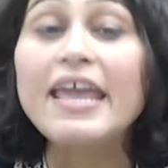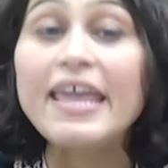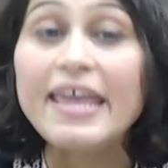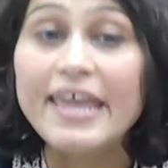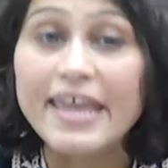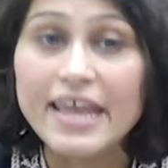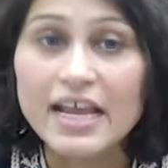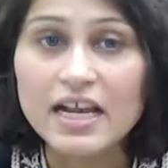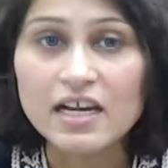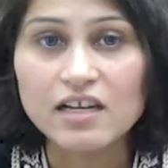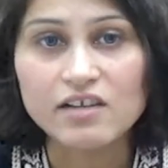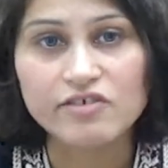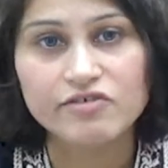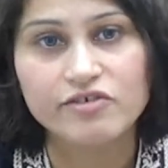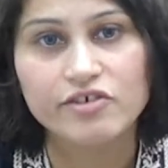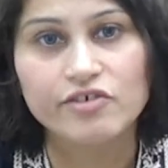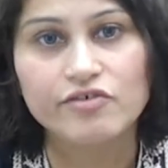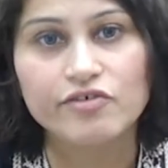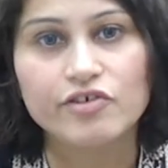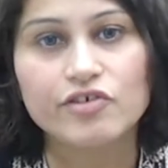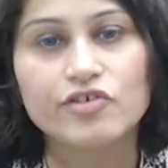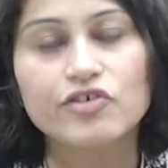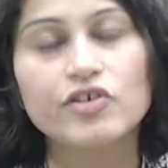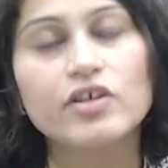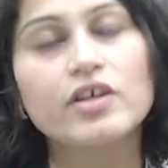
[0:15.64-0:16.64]
English
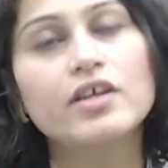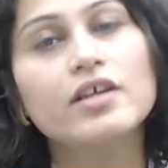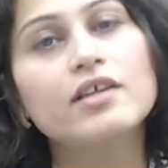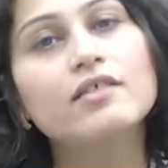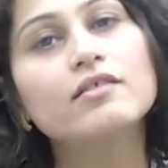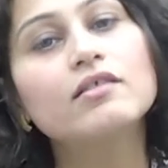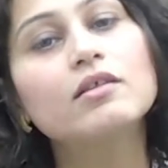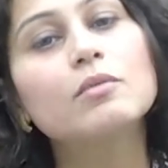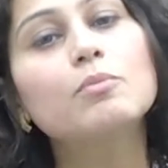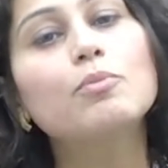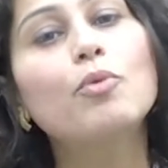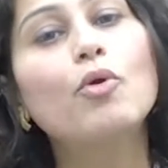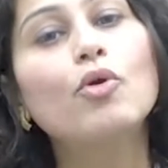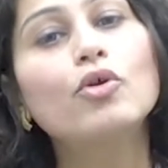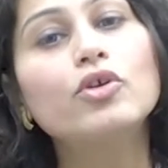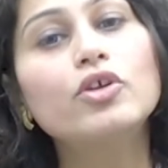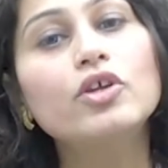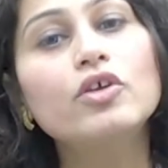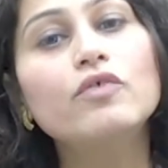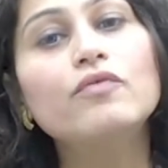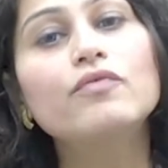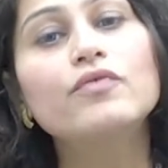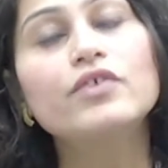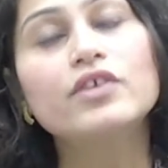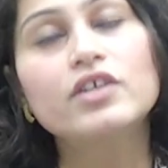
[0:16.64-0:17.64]
literature is the
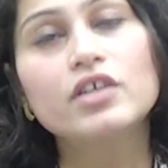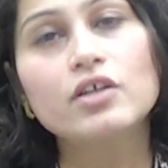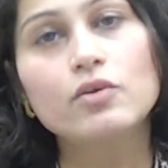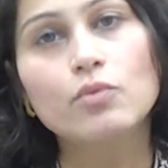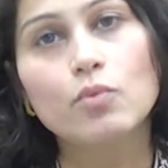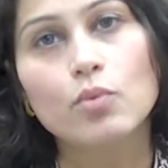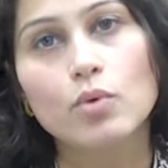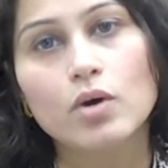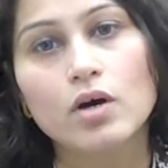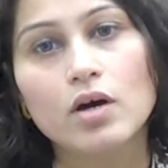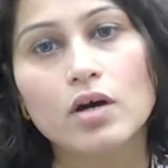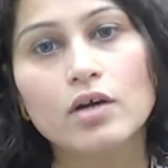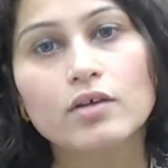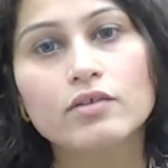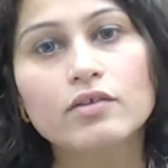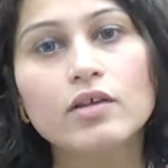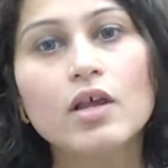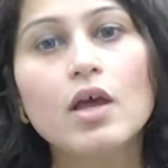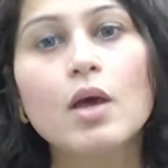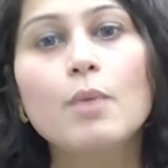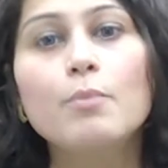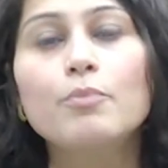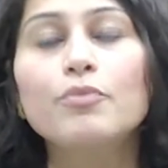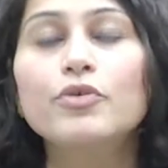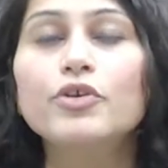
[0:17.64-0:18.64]
body of written works
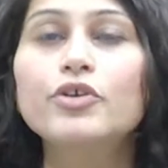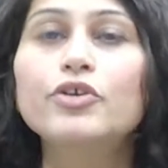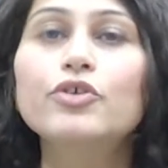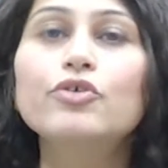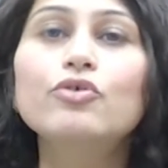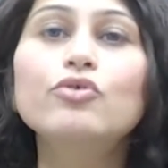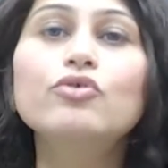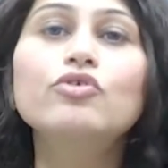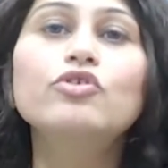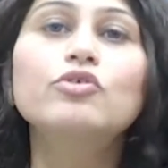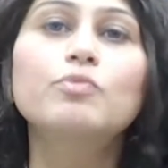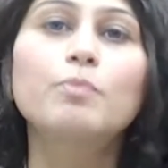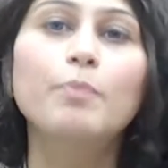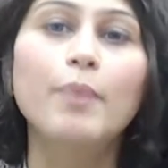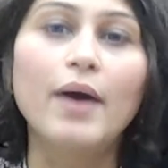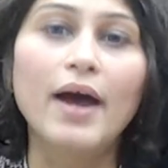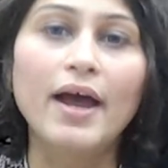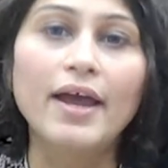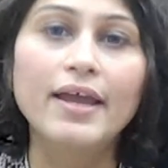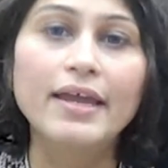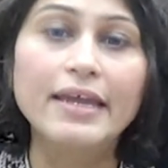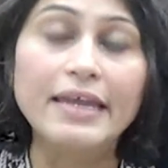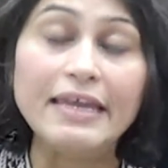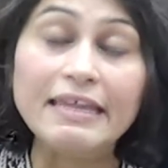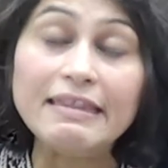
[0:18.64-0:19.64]
produced
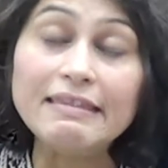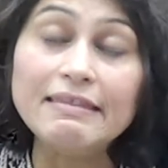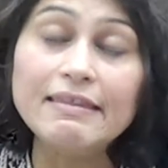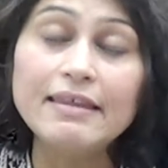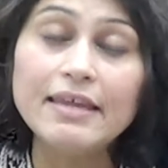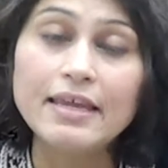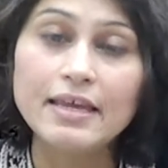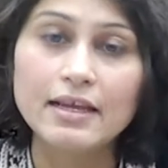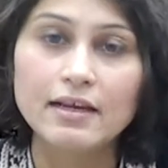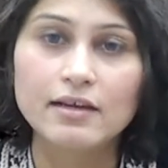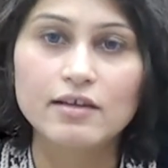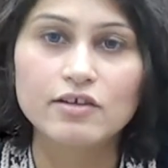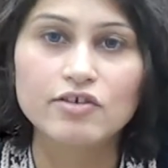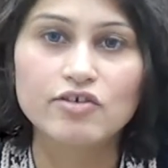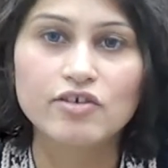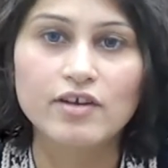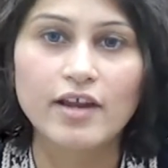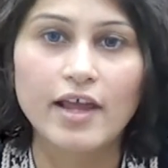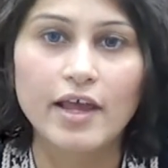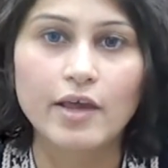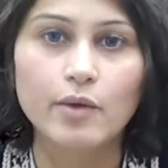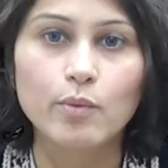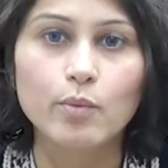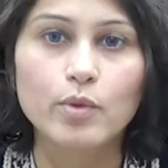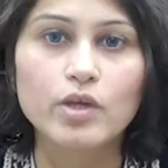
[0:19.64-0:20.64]
in the English
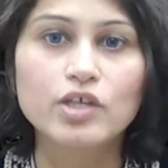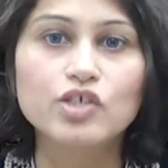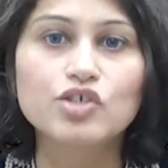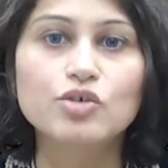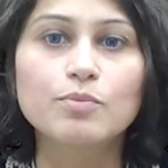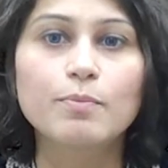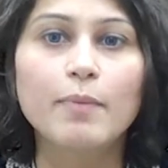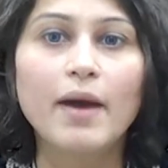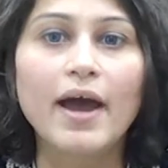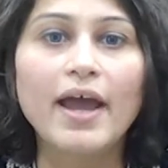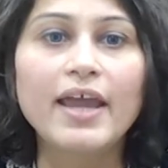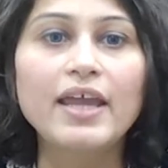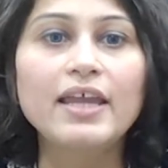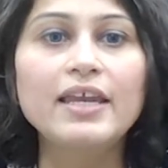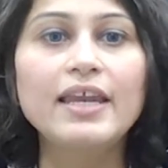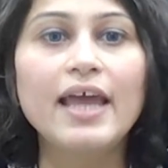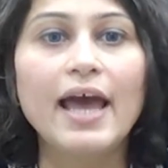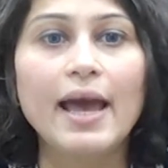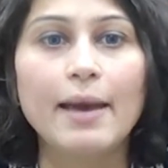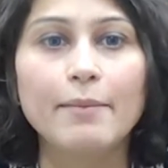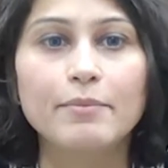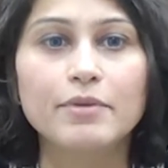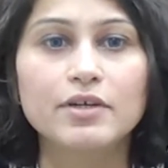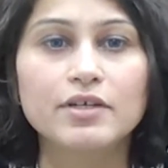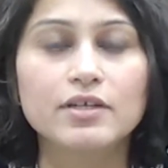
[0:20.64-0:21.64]
language by
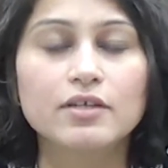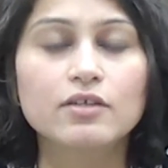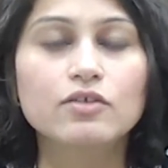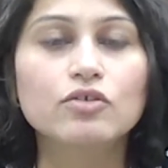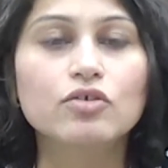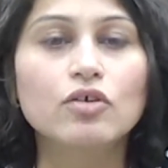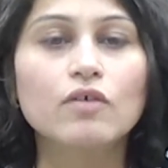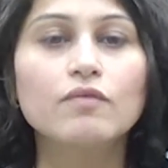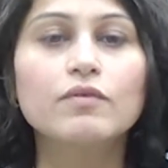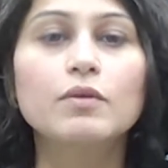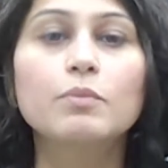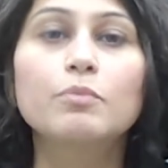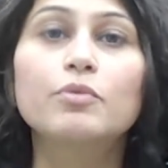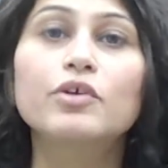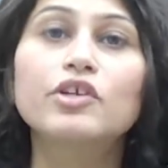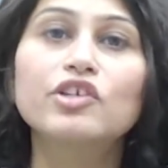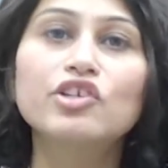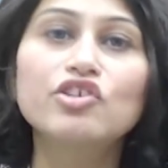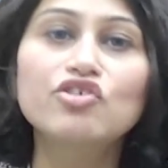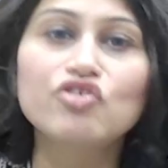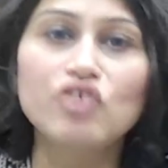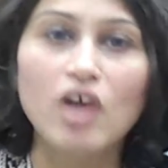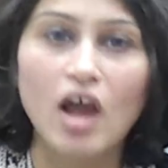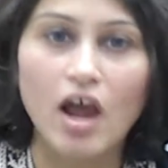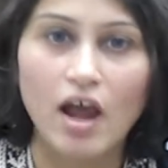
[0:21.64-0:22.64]
inhabitants of the
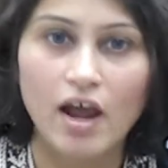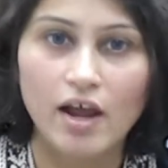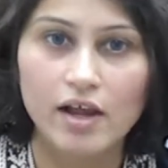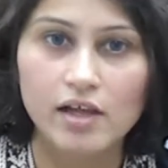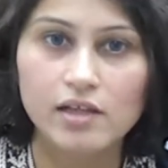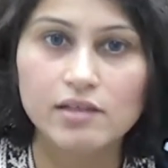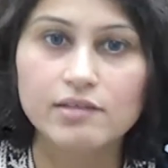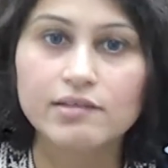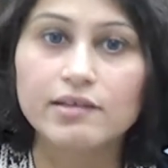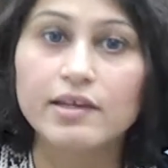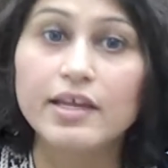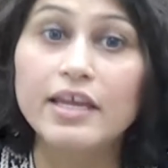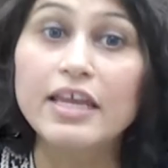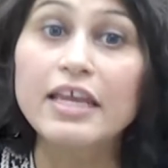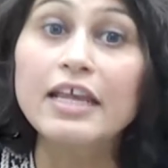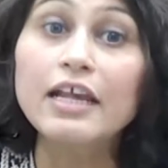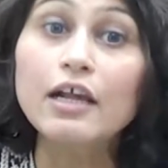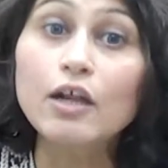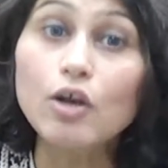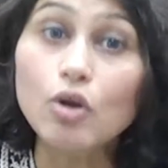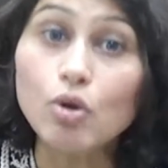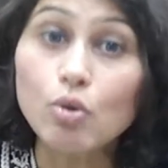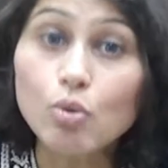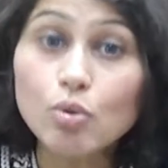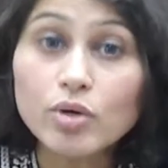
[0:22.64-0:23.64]
British Isles,
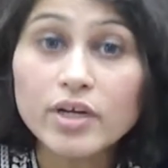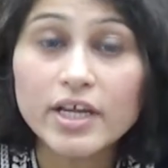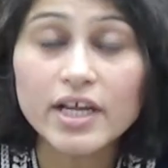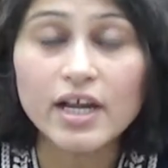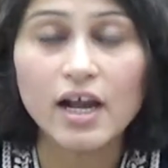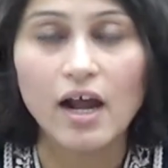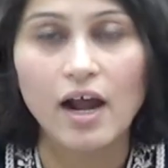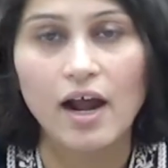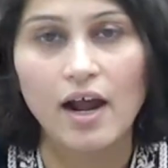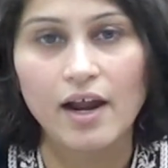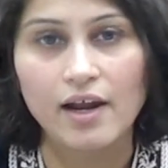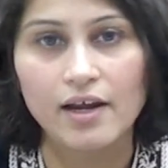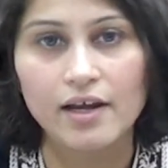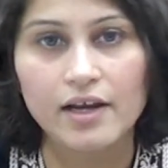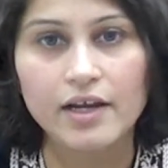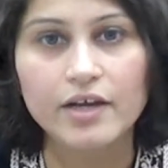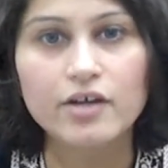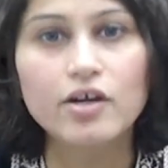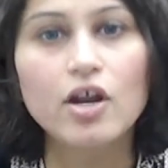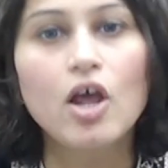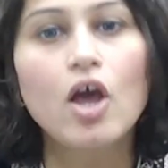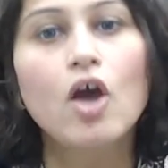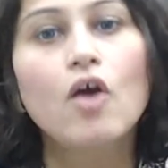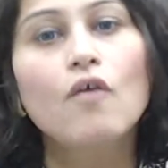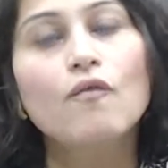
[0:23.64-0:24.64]
including Ireland,
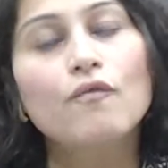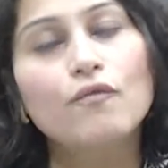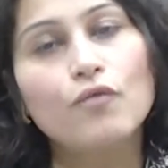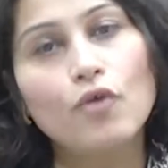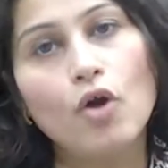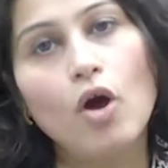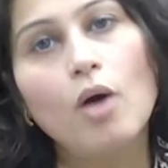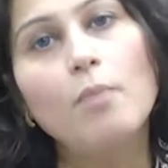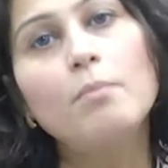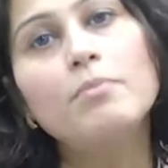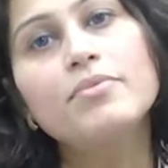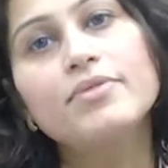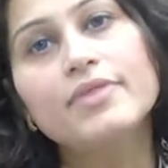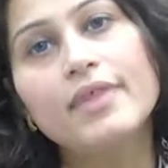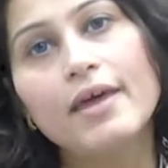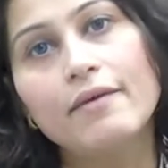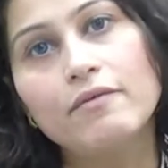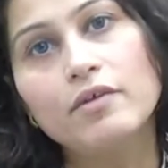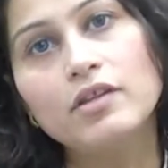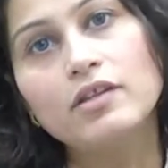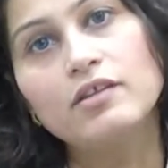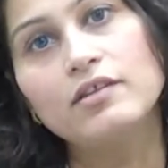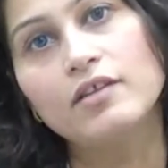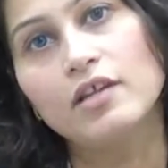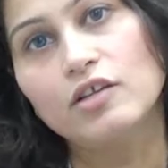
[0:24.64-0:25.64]
from
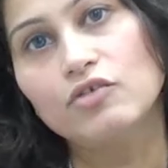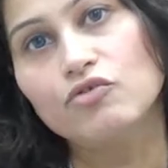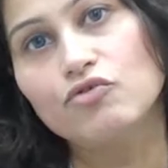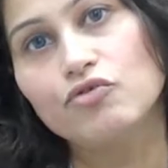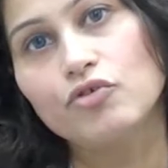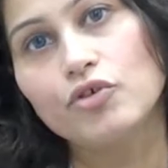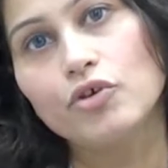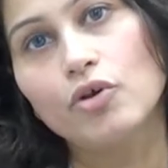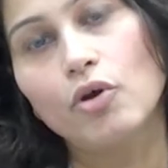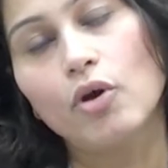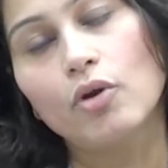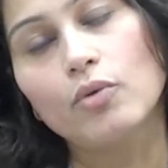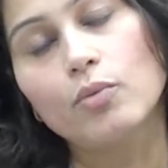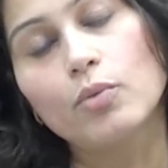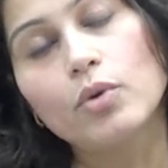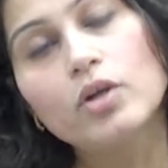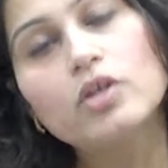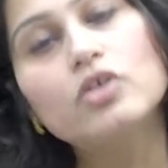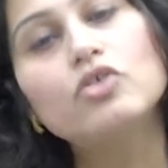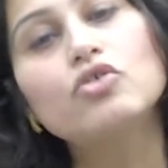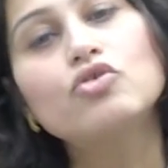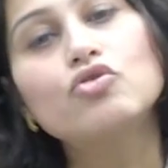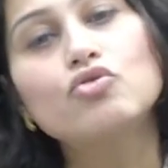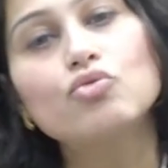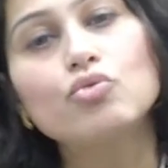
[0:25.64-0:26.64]
7th century
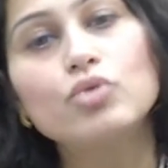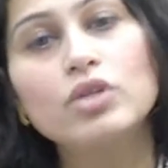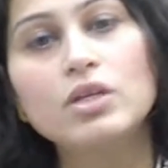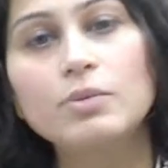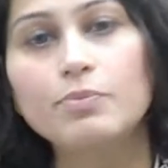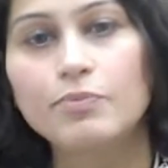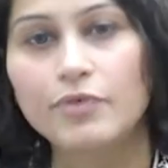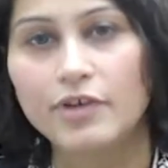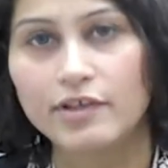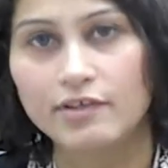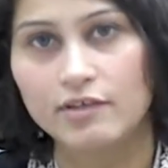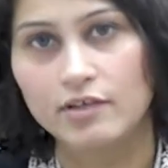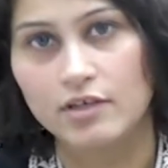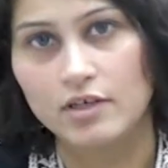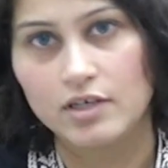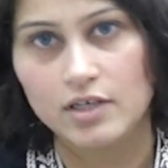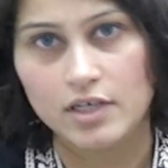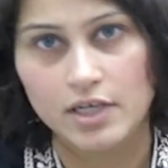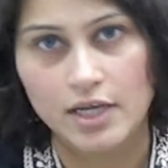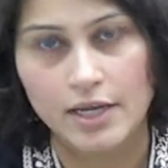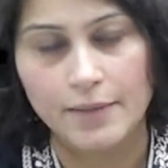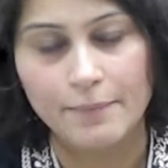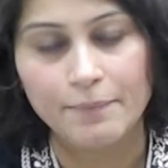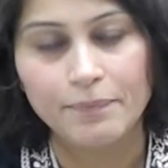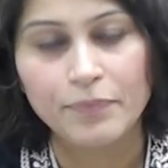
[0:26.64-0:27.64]
onwards to the present
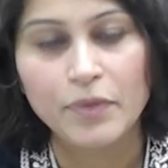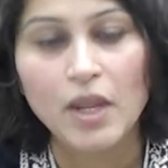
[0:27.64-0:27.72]
day.